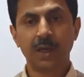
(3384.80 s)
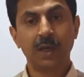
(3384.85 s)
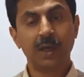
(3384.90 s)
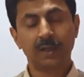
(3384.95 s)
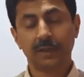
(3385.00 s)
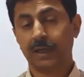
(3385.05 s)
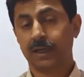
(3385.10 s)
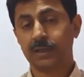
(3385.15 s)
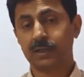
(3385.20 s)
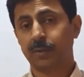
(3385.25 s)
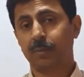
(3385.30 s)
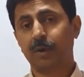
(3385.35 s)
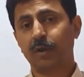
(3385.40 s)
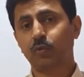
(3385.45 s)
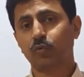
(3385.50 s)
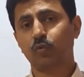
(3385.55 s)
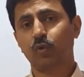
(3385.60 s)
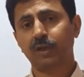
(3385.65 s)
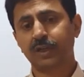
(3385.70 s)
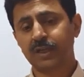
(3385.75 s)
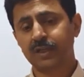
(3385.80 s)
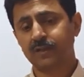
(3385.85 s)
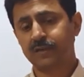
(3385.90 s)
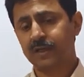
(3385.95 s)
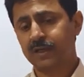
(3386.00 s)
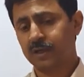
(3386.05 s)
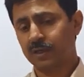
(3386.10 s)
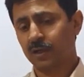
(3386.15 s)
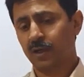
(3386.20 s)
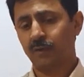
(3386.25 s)
That is about voltage
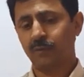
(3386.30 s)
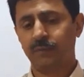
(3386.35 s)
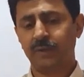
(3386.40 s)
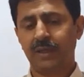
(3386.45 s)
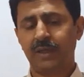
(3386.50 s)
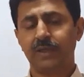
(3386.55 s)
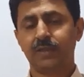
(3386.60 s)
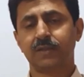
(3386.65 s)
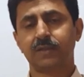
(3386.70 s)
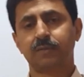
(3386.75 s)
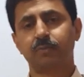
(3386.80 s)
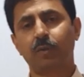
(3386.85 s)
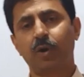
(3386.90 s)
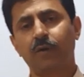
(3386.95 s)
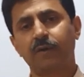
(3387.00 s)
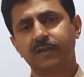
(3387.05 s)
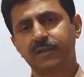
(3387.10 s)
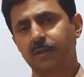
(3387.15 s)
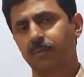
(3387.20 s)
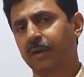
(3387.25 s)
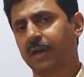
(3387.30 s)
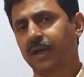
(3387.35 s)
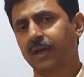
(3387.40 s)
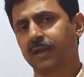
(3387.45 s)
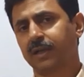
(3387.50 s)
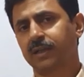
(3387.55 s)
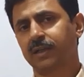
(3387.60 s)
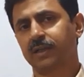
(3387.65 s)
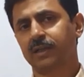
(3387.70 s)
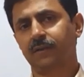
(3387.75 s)
rating of various power
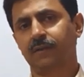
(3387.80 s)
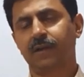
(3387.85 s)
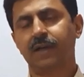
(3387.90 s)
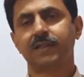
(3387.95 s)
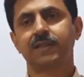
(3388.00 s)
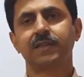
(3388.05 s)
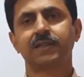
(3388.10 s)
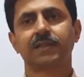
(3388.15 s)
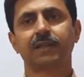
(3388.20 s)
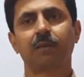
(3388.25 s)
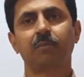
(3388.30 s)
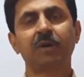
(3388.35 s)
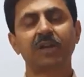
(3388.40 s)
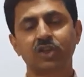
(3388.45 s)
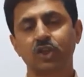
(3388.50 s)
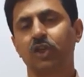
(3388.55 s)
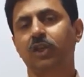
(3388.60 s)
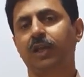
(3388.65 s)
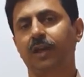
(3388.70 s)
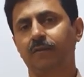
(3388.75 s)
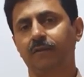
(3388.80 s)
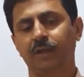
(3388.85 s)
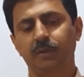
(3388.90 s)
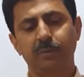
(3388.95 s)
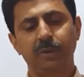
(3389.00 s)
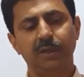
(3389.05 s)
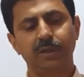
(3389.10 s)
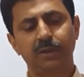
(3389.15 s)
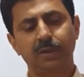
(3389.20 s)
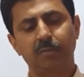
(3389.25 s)
semiconducting devices commercially
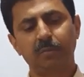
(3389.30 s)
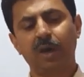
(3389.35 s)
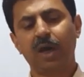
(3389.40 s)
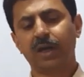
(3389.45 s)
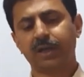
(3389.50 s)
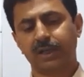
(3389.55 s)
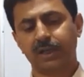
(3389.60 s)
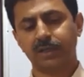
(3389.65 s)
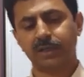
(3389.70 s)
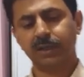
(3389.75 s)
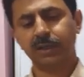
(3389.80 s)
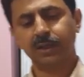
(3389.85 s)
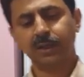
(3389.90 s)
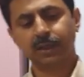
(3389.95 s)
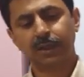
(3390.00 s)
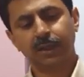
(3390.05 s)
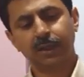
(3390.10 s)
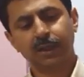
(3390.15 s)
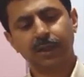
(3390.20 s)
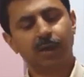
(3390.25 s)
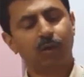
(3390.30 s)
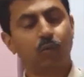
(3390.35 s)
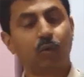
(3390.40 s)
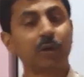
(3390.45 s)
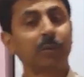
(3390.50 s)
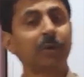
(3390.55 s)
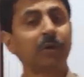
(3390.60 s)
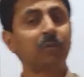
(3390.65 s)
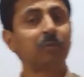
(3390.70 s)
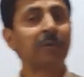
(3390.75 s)
available in the market. What
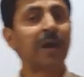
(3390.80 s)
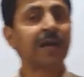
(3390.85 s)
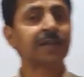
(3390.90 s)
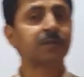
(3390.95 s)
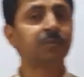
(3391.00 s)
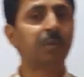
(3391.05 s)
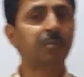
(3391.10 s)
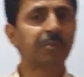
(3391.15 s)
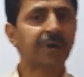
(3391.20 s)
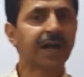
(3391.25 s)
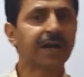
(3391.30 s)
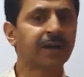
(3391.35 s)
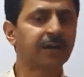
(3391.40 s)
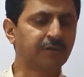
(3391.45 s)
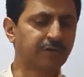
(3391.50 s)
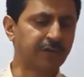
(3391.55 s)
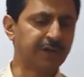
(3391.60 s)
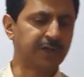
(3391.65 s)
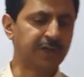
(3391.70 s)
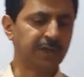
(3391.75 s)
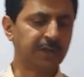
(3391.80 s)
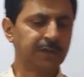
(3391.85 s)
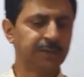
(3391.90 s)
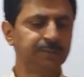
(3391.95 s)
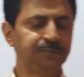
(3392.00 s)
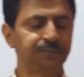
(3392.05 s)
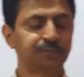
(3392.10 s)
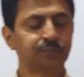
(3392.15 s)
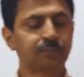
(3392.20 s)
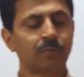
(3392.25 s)
about maximum current rating?
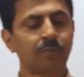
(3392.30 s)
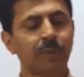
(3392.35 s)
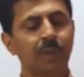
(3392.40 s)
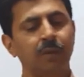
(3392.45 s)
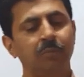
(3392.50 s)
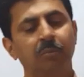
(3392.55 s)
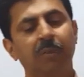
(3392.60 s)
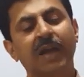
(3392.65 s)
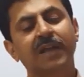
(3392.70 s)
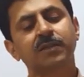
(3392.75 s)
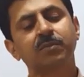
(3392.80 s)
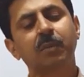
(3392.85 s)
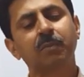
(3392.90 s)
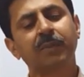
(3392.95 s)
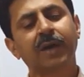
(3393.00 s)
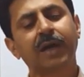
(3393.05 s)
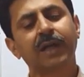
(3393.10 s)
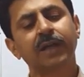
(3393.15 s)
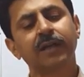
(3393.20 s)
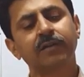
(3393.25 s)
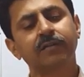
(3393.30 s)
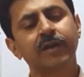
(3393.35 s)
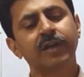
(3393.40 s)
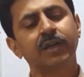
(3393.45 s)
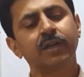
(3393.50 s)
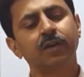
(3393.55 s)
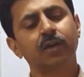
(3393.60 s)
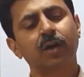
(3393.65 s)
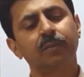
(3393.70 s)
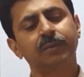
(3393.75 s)
Maximum current
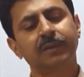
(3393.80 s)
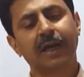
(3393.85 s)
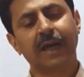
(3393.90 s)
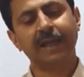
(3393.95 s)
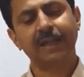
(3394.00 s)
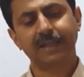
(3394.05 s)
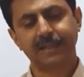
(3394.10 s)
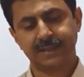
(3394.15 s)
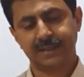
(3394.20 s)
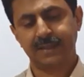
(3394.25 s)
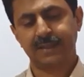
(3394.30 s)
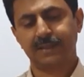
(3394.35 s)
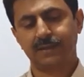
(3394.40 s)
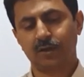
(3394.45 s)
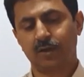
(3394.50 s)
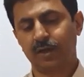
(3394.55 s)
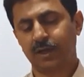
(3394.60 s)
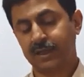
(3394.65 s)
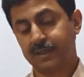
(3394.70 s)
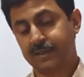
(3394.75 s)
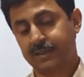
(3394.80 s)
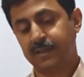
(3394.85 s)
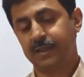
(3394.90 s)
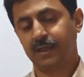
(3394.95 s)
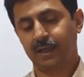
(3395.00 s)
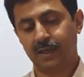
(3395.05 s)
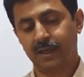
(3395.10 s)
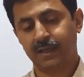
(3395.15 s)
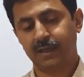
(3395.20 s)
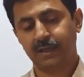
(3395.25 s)
rating of thyristor or
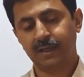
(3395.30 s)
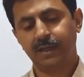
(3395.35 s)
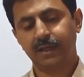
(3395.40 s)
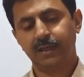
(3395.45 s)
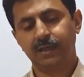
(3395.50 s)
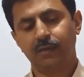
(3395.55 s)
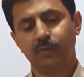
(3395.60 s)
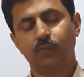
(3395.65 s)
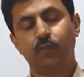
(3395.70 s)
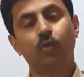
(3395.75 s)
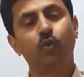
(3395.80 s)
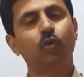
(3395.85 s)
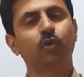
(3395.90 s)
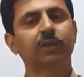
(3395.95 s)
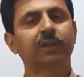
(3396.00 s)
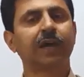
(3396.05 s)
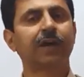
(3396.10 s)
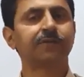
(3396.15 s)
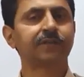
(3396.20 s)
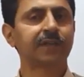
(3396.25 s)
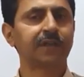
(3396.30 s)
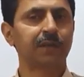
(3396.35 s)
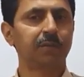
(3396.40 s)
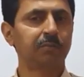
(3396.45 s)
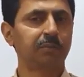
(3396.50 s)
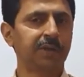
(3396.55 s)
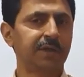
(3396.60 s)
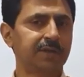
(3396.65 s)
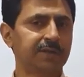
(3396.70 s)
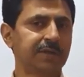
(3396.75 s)
SCR, 4000
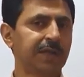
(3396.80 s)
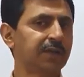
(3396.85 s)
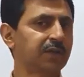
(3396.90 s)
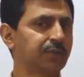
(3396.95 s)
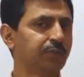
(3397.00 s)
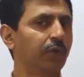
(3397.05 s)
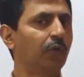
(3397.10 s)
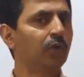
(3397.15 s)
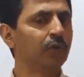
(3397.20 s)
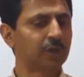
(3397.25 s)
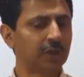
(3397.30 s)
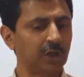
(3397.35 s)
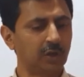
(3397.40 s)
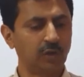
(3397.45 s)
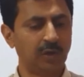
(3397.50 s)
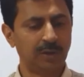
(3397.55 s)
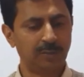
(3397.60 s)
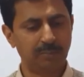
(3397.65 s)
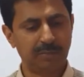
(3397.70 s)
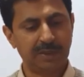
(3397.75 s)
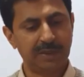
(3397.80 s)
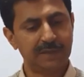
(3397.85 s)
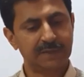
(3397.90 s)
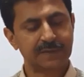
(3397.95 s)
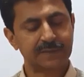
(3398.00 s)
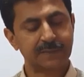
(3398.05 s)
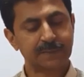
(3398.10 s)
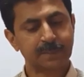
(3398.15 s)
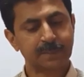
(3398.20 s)
amperes, that's 4 kiloamperes.